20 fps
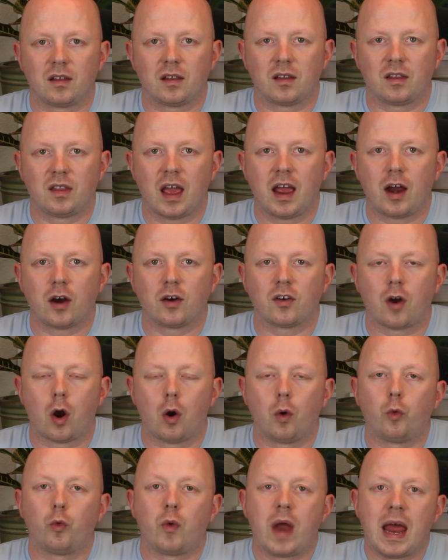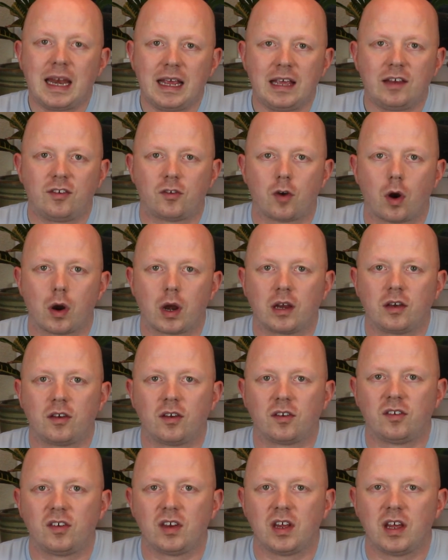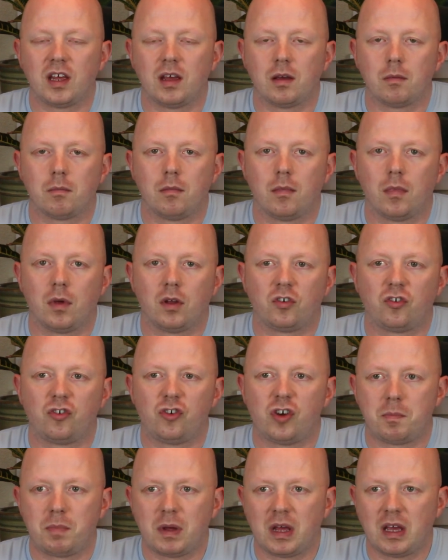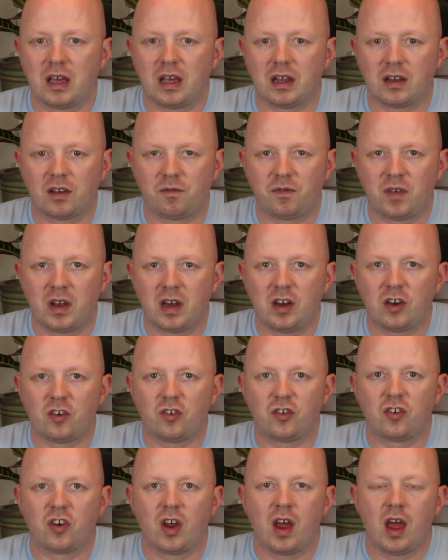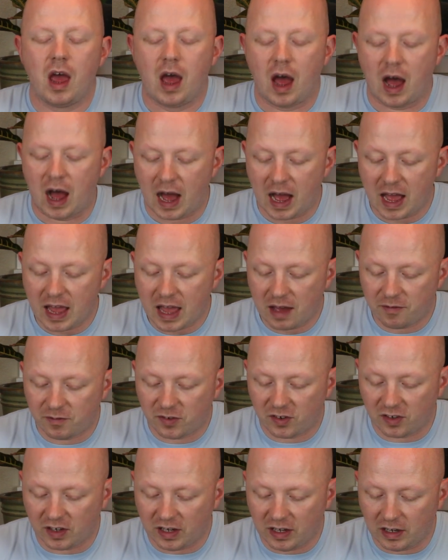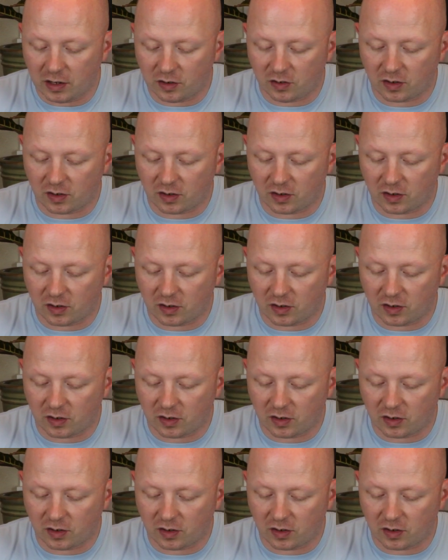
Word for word: they are already starting to see chipping in the finish. I have seen